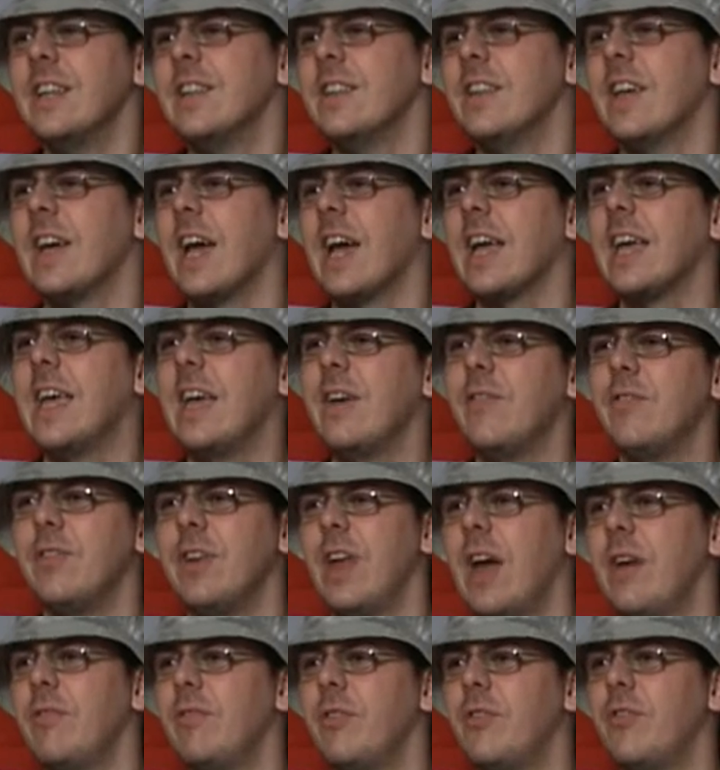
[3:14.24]
they get
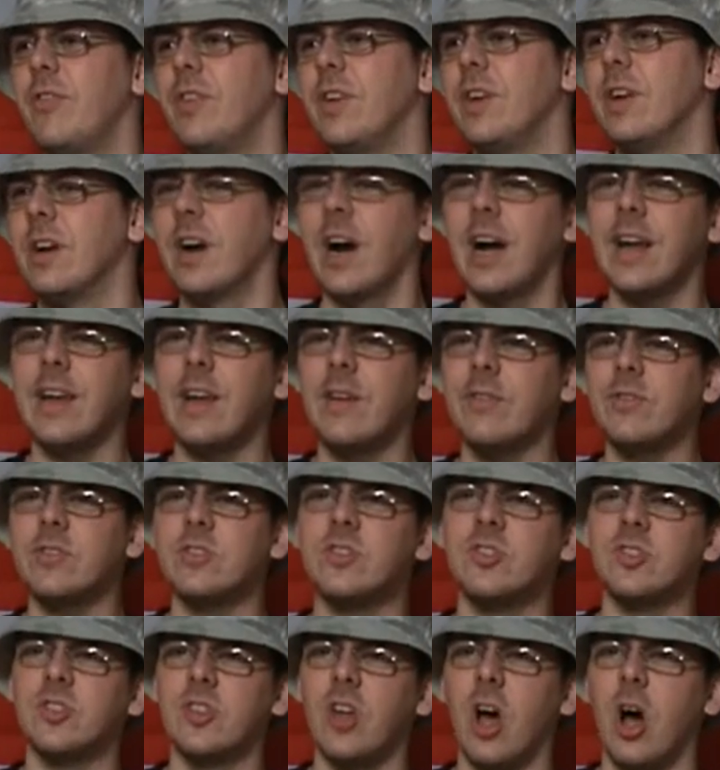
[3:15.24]
given everything. I'd have to
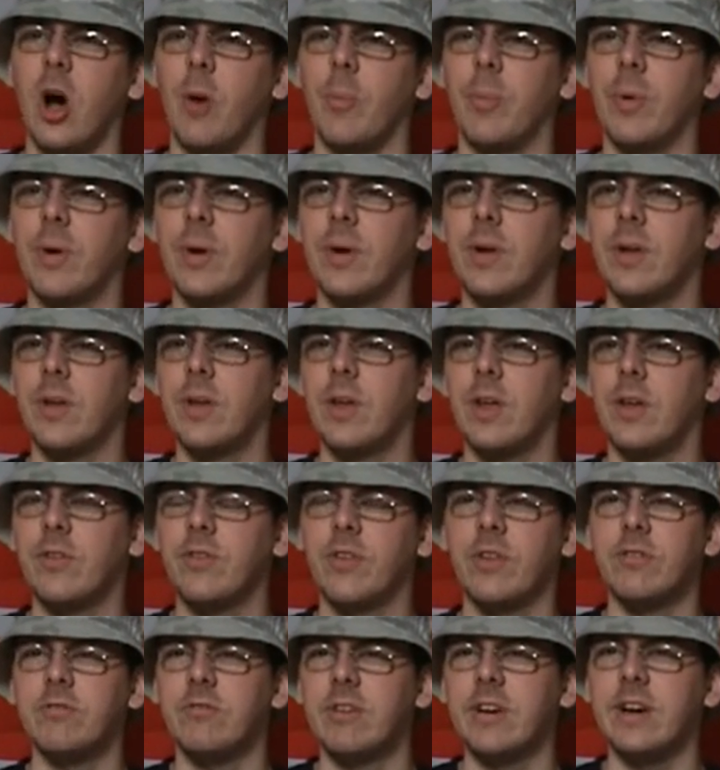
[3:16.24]
stop if
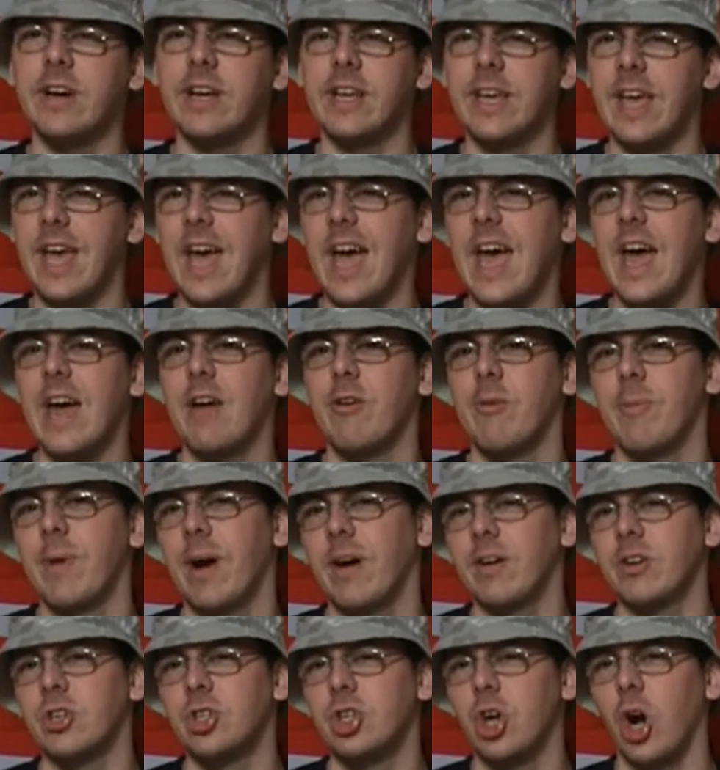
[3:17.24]
we really care
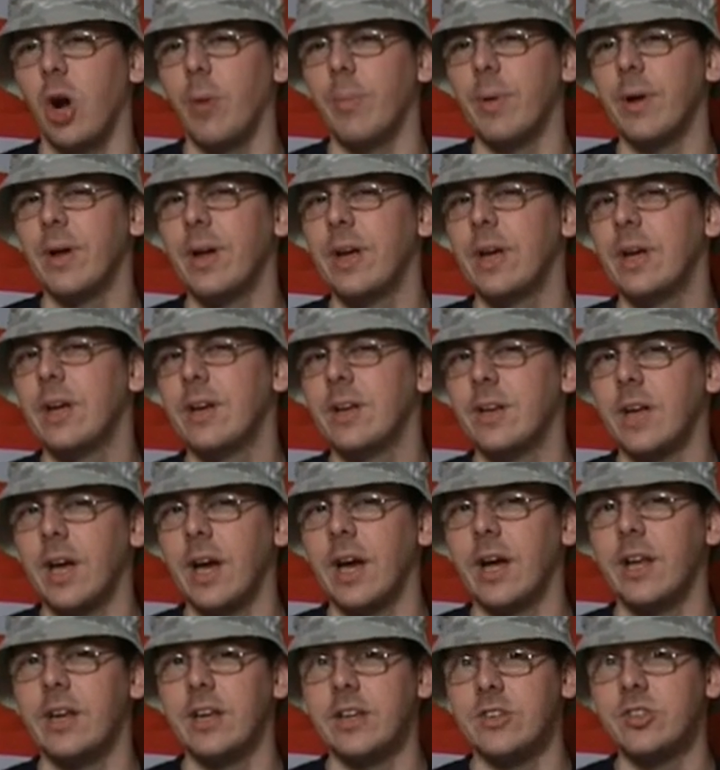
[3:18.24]
about a job,
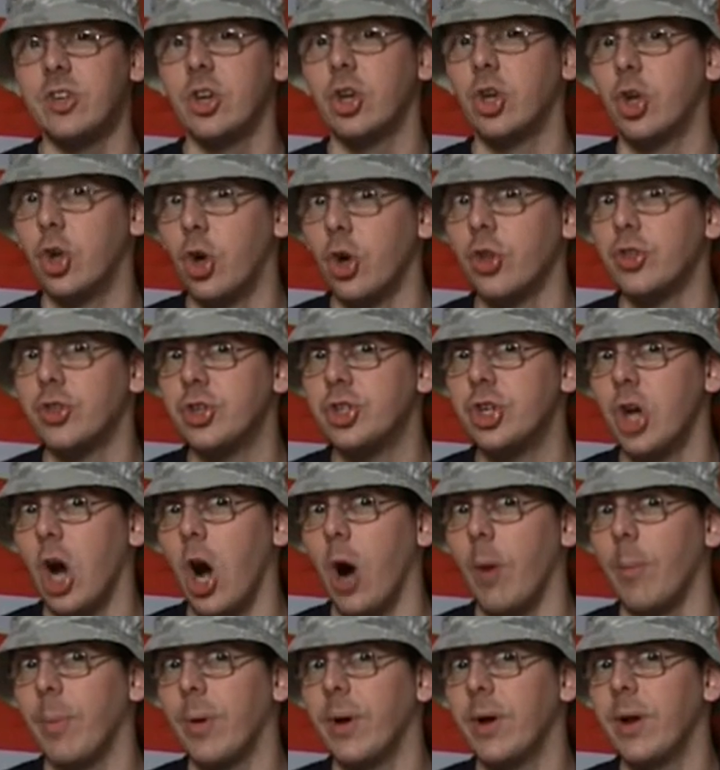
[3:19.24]
yeah, and it is a good
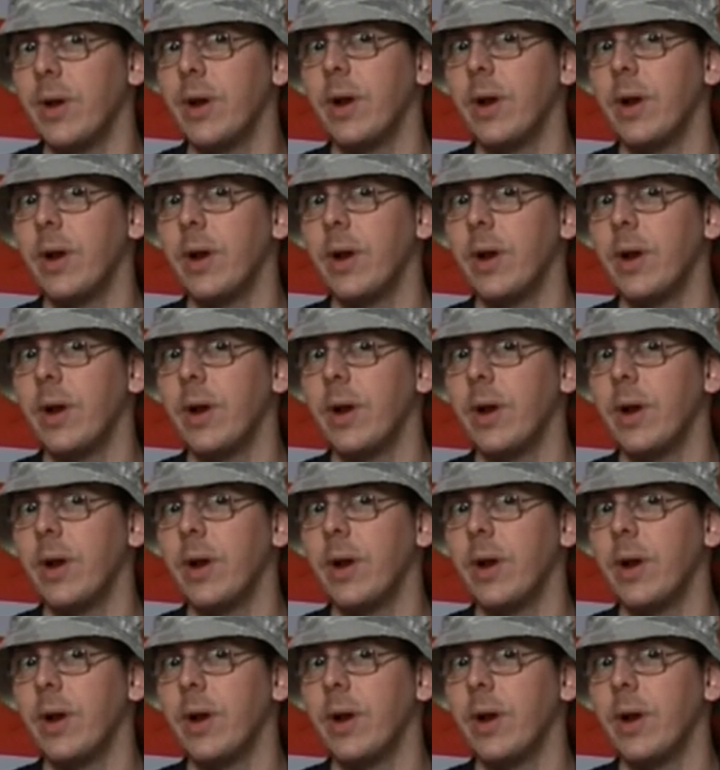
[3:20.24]
job.